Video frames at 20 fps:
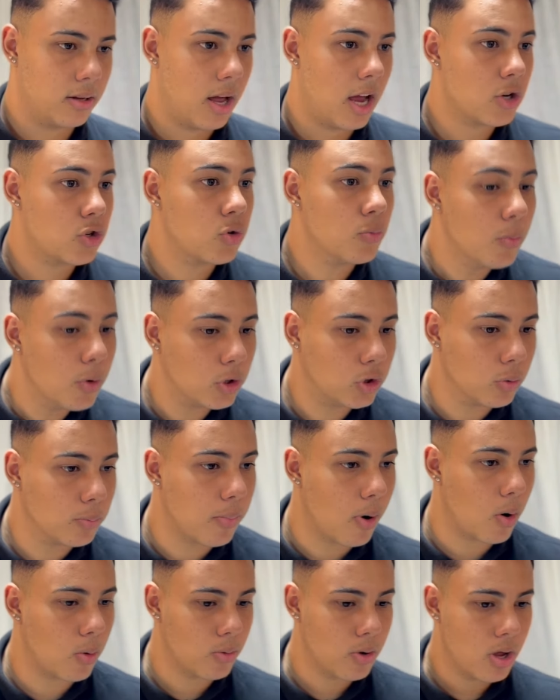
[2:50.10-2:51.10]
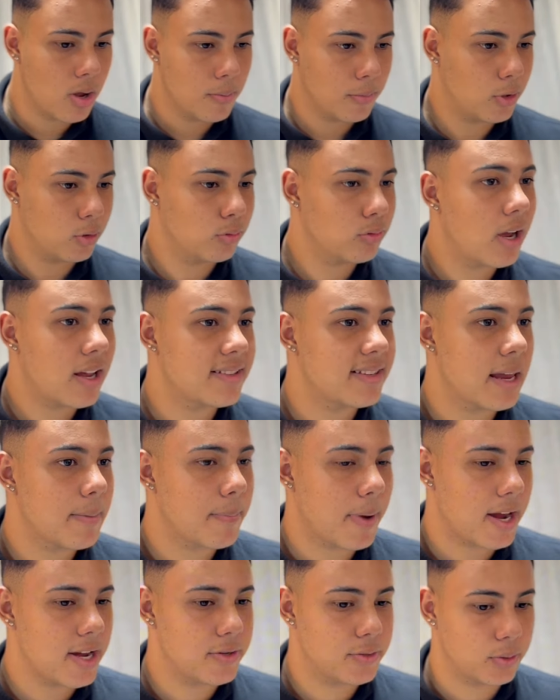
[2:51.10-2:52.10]
Very good, because that's not what I
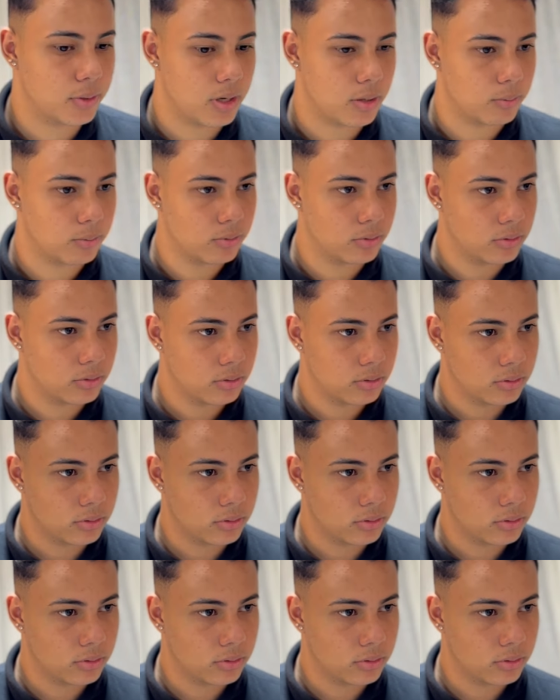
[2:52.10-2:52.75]
got married for.